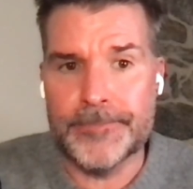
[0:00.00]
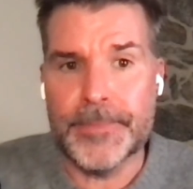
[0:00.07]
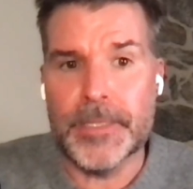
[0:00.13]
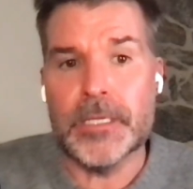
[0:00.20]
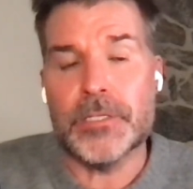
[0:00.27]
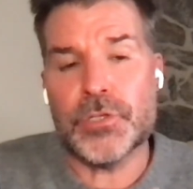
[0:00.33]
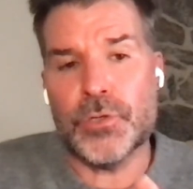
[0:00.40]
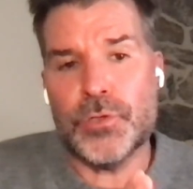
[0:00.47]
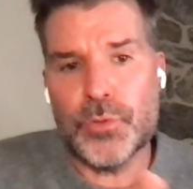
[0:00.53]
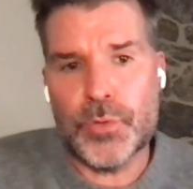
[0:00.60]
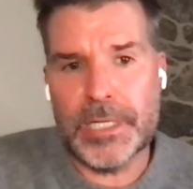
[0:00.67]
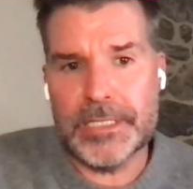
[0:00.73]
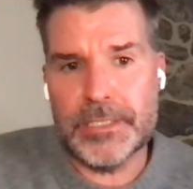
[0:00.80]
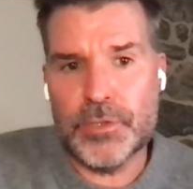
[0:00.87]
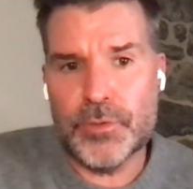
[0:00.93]
So you can
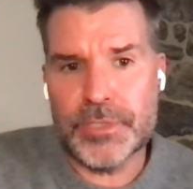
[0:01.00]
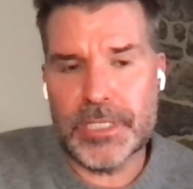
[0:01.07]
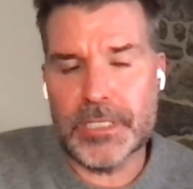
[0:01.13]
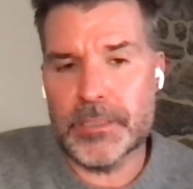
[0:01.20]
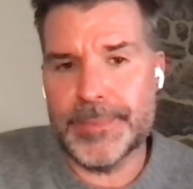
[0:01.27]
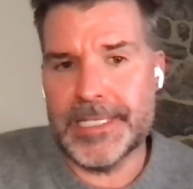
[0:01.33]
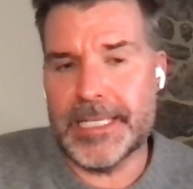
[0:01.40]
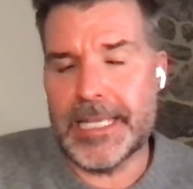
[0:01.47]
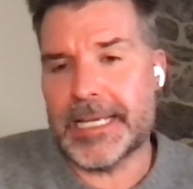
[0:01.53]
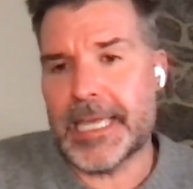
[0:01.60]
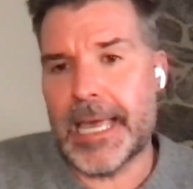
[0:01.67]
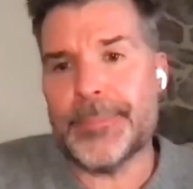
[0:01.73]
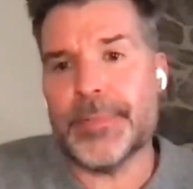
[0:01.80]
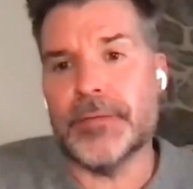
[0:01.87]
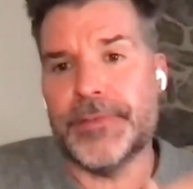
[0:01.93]
use a little bit of that
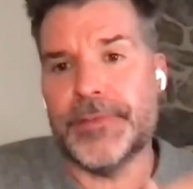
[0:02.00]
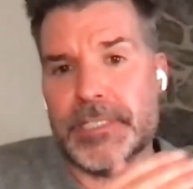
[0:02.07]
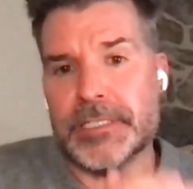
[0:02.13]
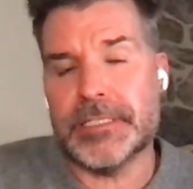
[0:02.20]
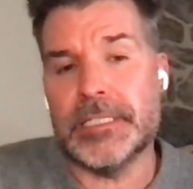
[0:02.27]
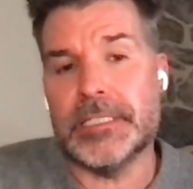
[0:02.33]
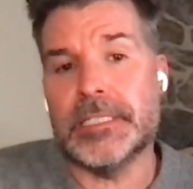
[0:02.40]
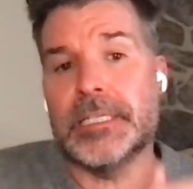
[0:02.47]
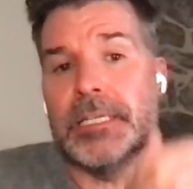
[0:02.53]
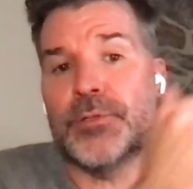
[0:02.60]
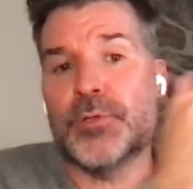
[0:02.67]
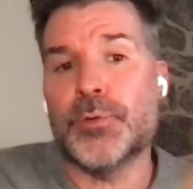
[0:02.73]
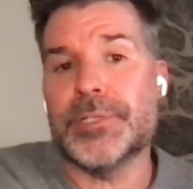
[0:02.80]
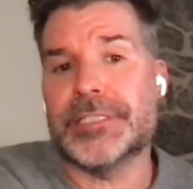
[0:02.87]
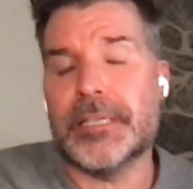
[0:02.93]
capital efficiency to get it to
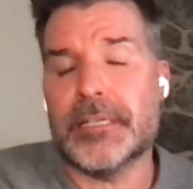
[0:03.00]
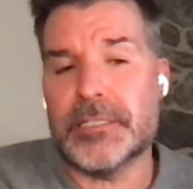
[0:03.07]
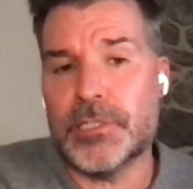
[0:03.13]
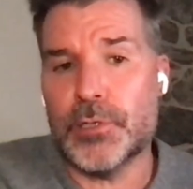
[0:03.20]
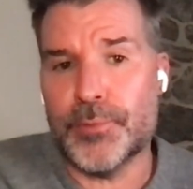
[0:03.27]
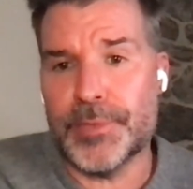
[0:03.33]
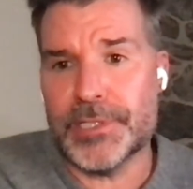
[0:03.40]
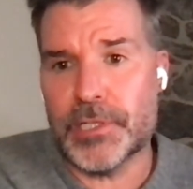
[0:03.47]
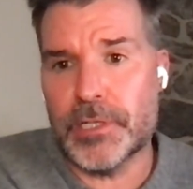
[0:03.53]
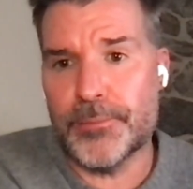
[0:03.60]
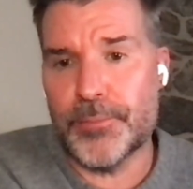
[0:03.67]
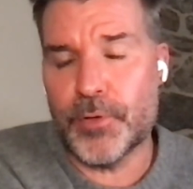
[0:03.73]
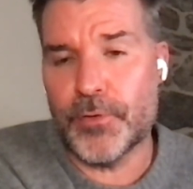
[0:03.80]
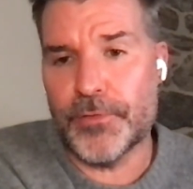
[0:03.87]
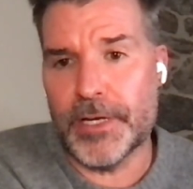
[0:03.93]
a sexier return
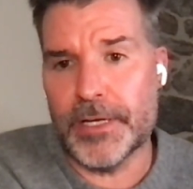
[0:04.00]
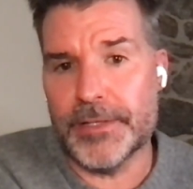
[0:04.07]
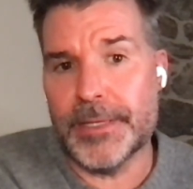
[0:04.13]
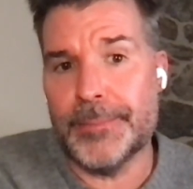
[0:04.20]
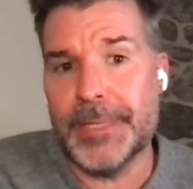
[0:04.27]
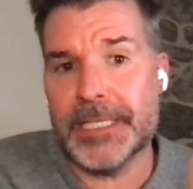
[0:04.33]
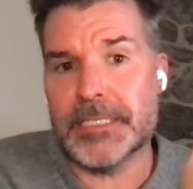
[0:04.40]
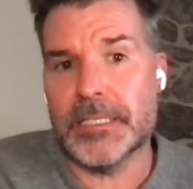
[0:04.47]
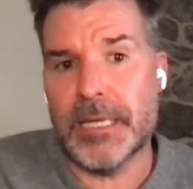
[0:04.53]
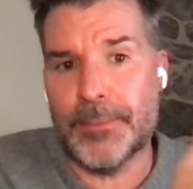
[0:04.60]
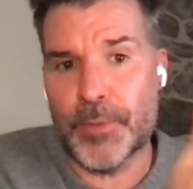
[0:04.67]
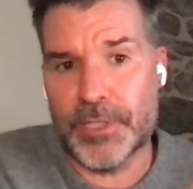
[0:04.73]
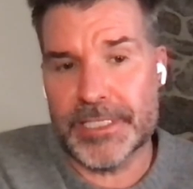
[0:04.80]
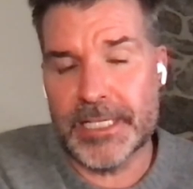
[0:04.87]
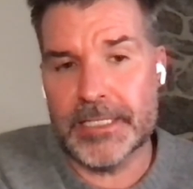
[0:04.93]
profile that makes a lot more
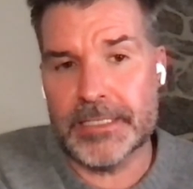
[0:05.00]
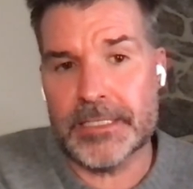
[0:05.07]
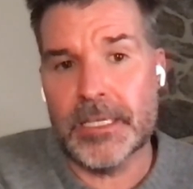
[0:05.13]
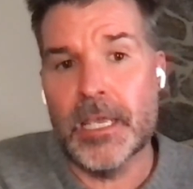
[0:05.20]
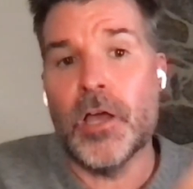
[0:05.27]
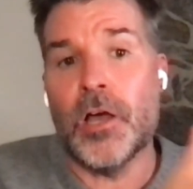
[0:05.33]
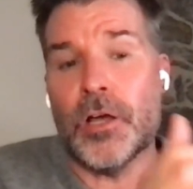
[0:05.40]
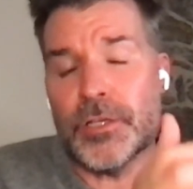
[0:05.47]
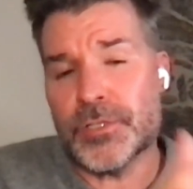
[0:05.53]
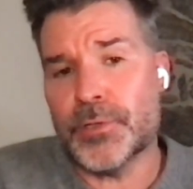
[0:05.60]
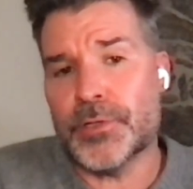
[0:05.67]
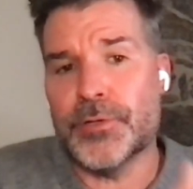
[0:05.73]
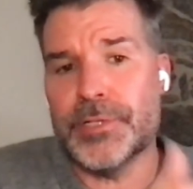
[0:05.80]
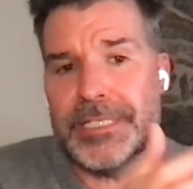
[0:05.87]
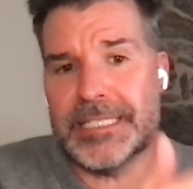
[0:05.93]
sense. Also
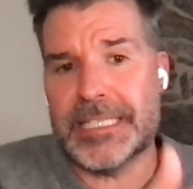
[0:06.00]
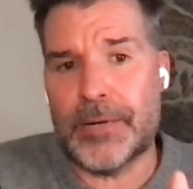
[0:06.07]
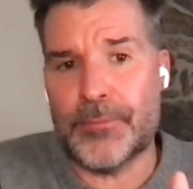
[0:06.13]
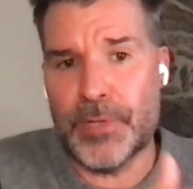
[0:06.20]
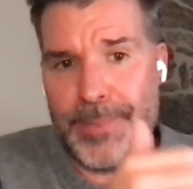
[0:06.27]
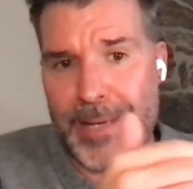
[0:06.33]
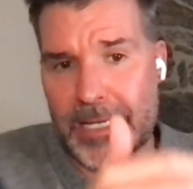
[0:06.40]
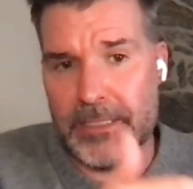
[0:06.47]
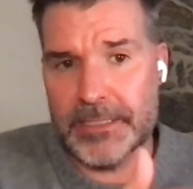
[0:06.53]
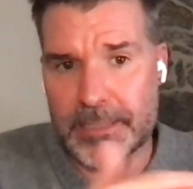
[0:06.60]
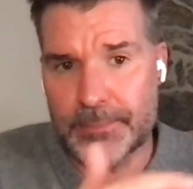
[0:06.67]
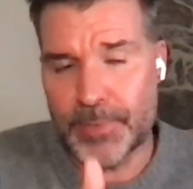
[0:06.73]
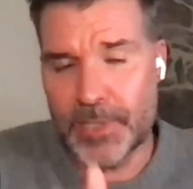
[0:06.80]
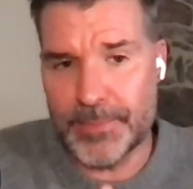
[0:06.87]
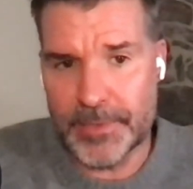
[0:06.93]
increases that rebalancing
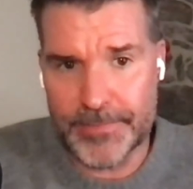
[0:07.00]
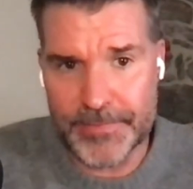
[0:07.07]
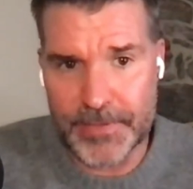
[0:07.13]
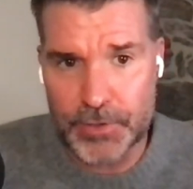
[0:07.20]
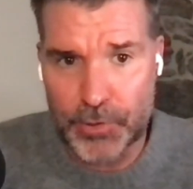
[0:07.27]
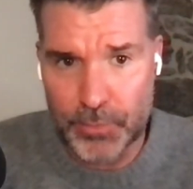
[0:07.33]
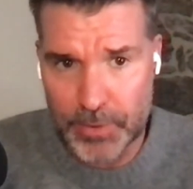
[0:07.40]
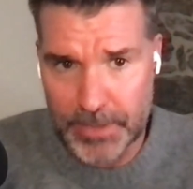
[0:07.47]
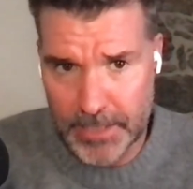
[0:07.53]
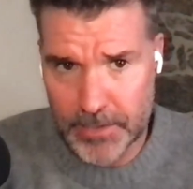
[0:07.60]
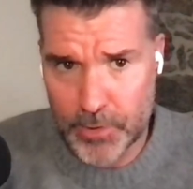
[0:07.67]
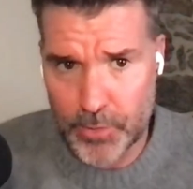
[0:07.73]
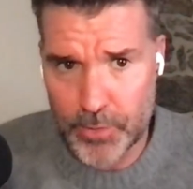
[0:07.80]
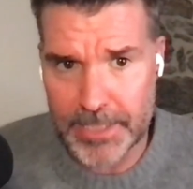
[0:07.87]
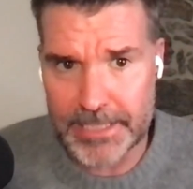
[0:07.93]
premium if they're truly
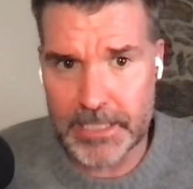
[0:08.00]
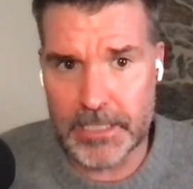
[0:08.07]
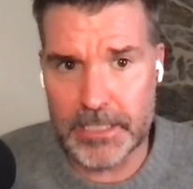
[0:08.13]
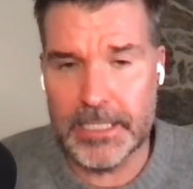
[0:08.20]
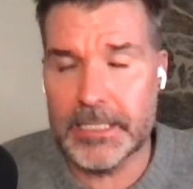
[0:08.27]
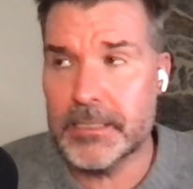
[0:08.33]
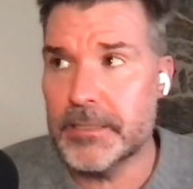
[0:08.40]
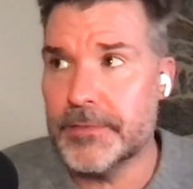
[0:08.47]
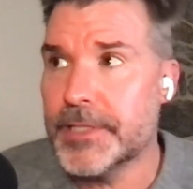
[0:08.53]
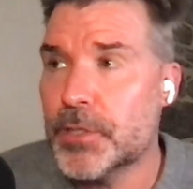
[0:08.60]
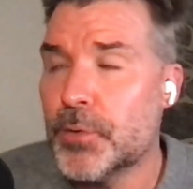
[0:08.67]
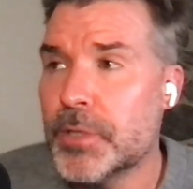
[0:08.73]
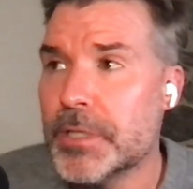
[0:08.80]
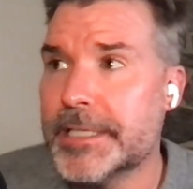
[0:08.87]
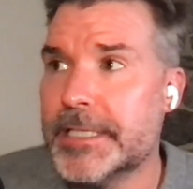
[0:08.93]
uncorrelated and negatively
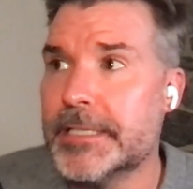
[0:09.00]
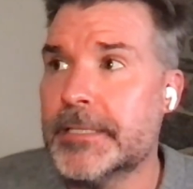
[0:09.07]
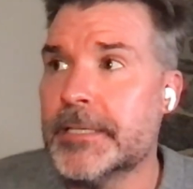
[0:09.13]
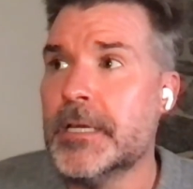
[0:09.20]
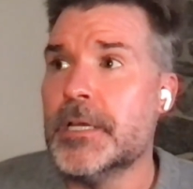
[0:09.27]
correlated.